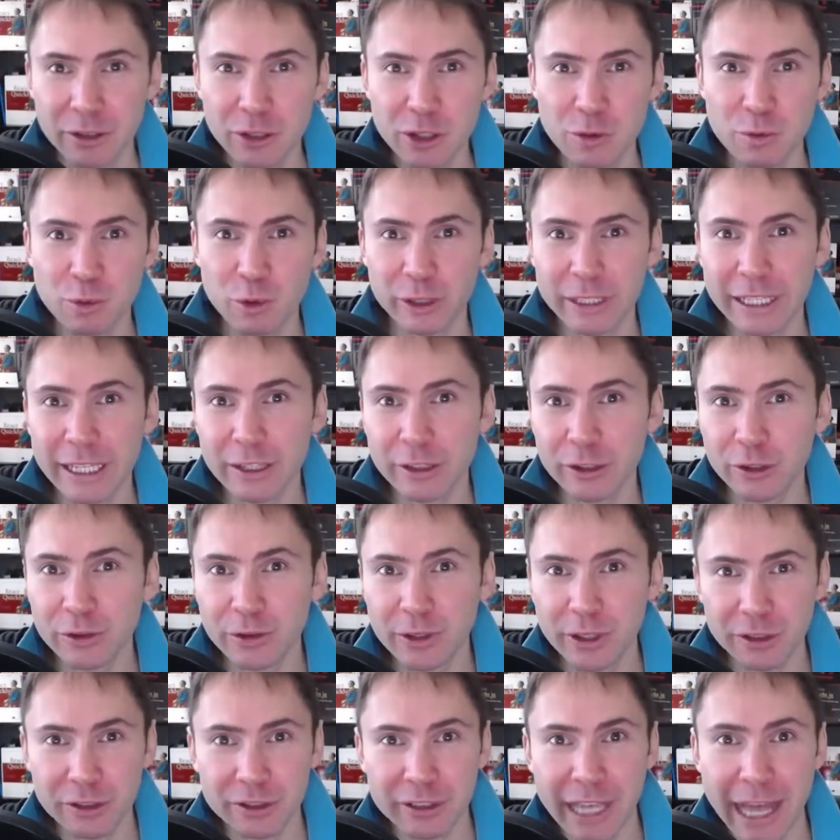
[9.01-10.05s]
to present you
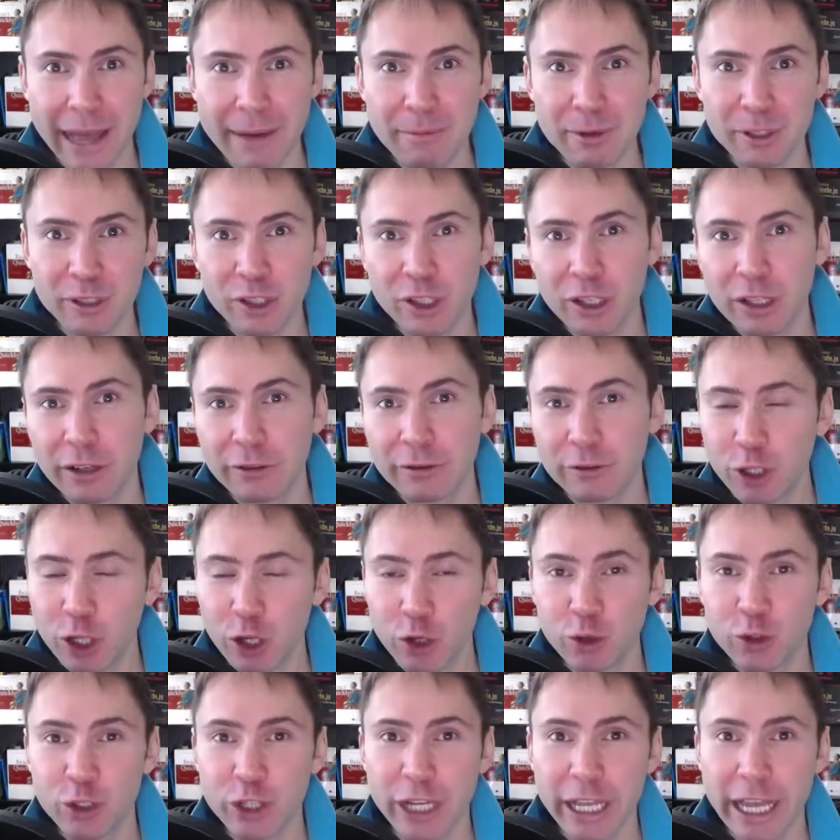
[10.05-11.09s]
this episode of
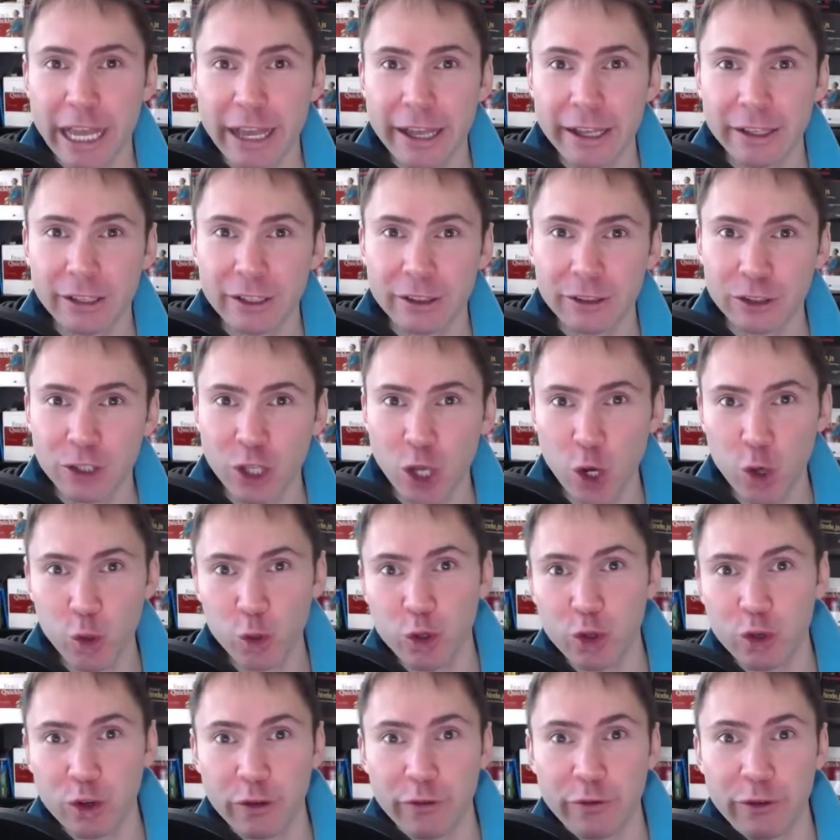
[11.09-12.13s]
Node.js
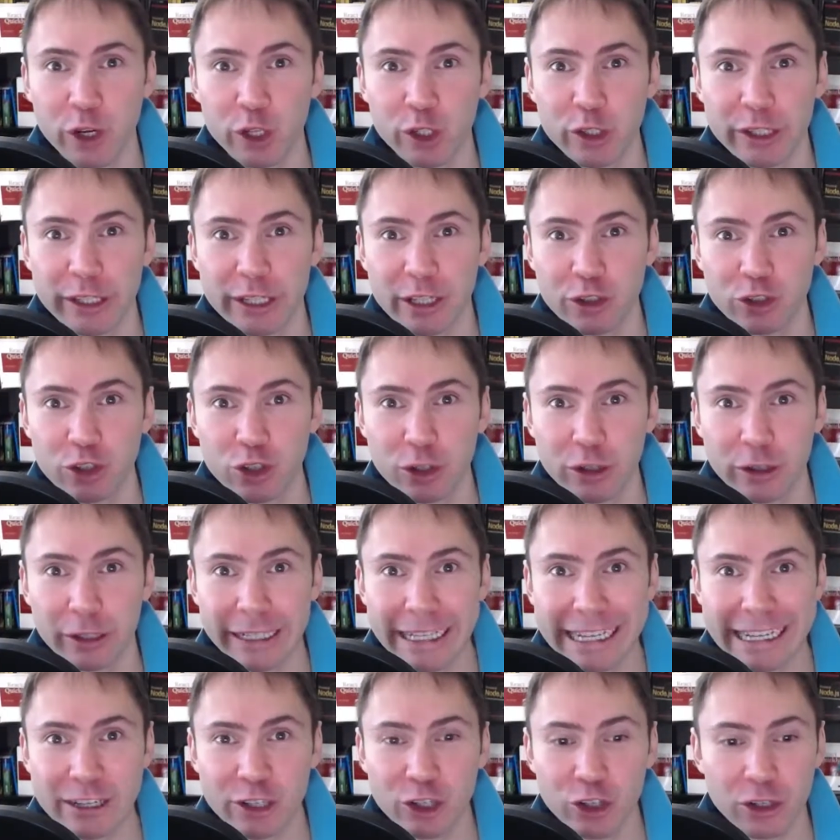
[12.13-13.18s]
Node University short
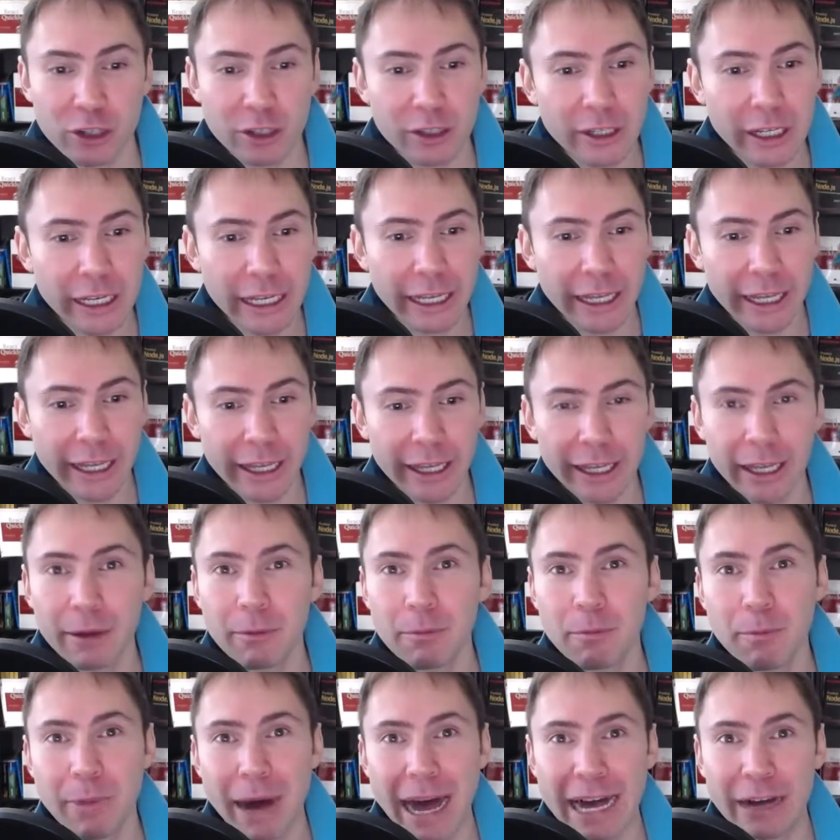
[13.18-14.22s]
lecture
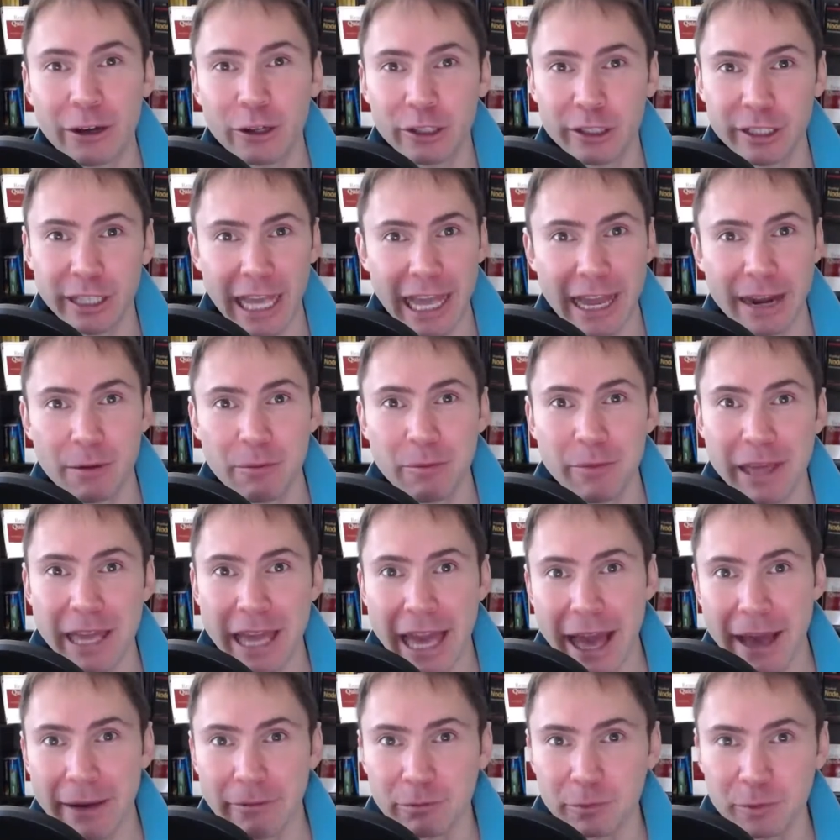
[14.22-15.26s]
about
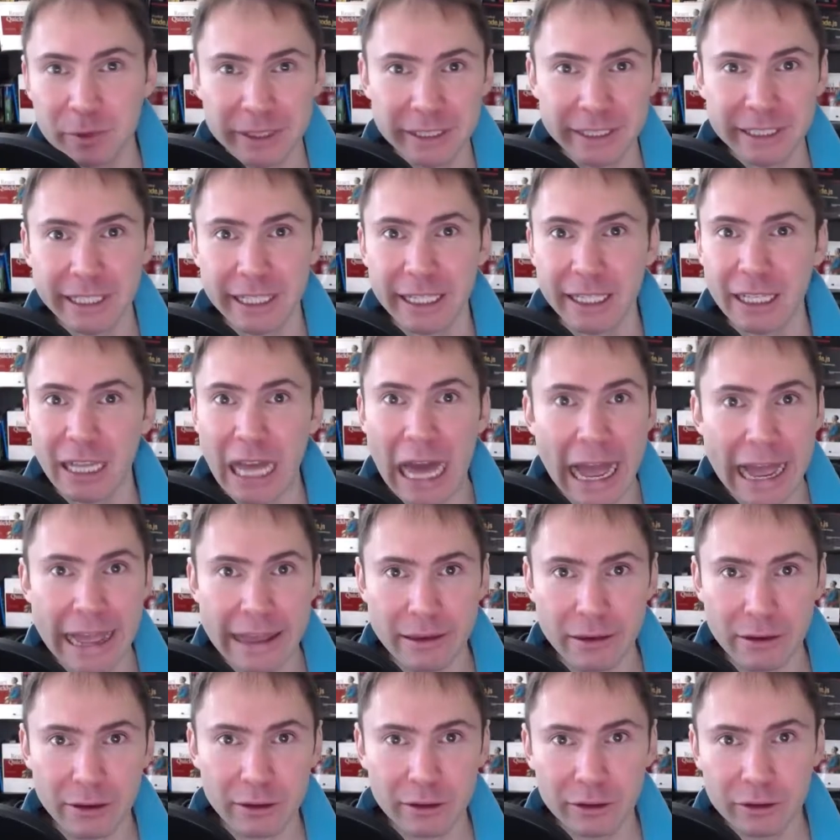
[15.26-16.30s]
NPM CLI.